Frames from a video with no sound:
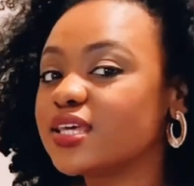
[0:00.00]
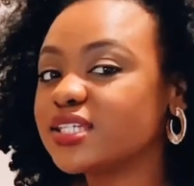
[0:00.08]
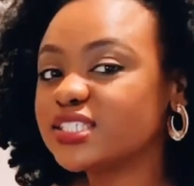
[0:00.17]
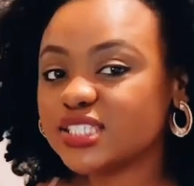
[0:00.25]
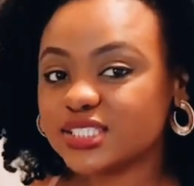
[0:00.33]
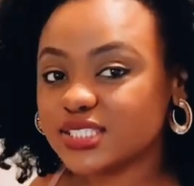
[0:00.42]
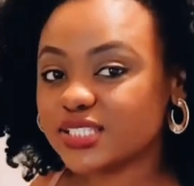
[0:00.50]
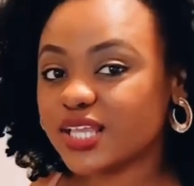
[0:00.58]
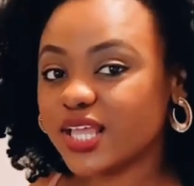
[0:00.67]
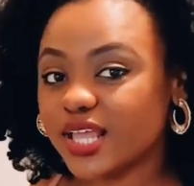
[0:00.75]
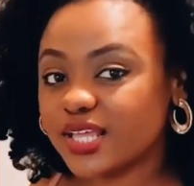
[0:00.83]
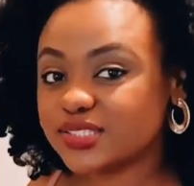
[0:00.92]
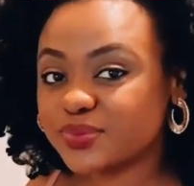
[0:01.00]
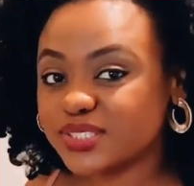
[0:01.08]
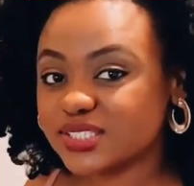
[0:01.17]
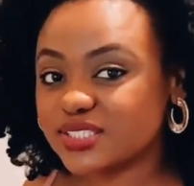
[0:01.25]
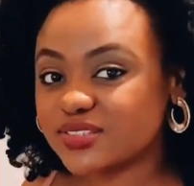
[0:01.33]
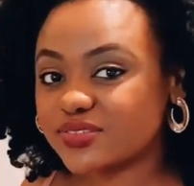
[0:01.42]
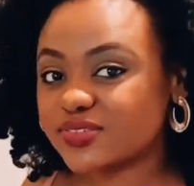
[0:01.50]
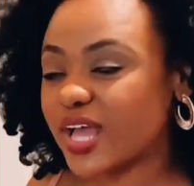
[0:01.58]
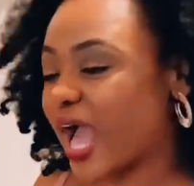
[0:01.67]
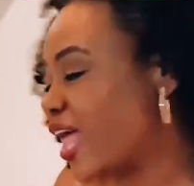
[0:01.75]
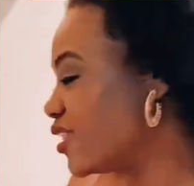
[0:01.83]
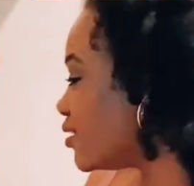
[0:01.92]
Is it expensive?
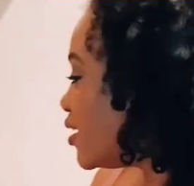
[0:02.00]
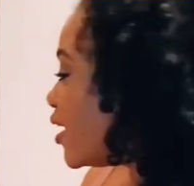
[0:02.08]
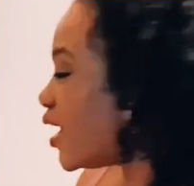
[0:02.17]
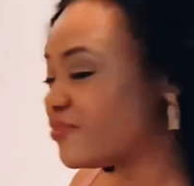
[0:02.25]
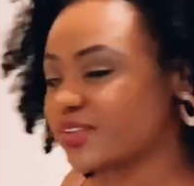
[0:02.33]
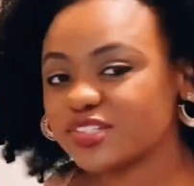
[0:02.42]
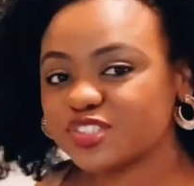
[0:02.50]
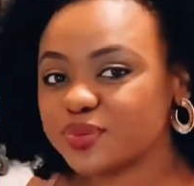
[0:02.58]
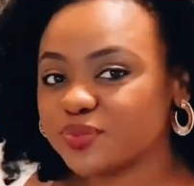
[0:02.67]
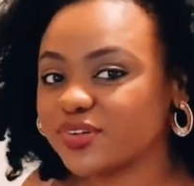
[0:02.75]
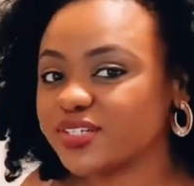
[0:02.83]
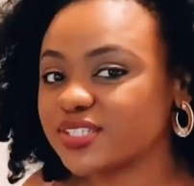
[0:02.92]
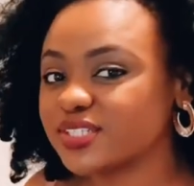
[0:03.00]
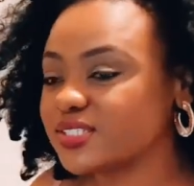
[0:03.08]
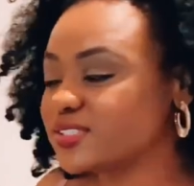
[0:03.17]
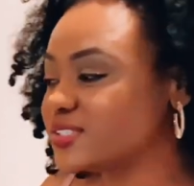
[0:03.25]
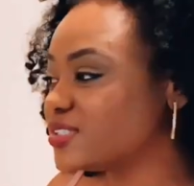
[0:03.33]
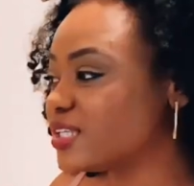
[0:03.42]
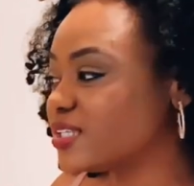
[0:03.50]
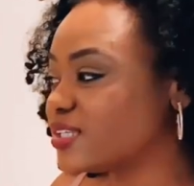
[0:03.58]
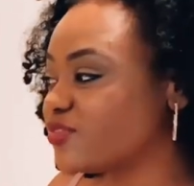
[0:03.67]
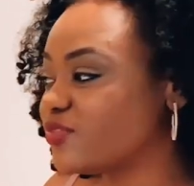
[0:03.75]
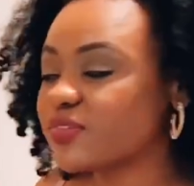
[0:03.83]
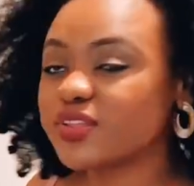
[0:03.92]
I don't know. I've never spent more than
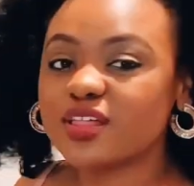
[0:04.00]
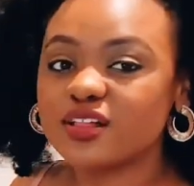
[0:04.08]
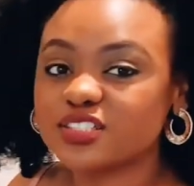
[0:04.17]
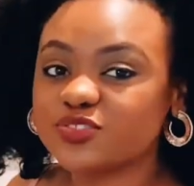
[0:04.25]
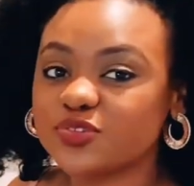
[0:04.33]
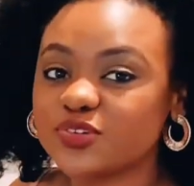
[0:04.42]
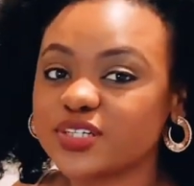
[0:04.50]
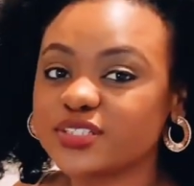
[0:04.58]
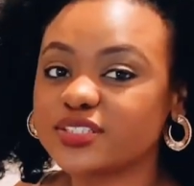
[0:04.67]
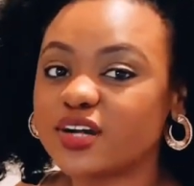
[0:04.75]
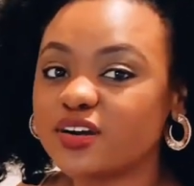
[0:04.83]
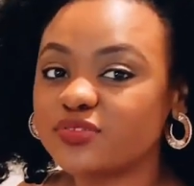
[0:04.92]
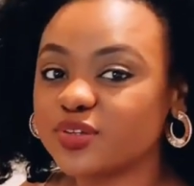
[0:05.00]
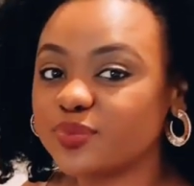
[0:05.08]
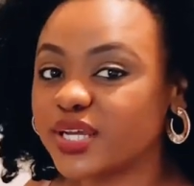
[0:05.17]
$50 for a coffee appliance.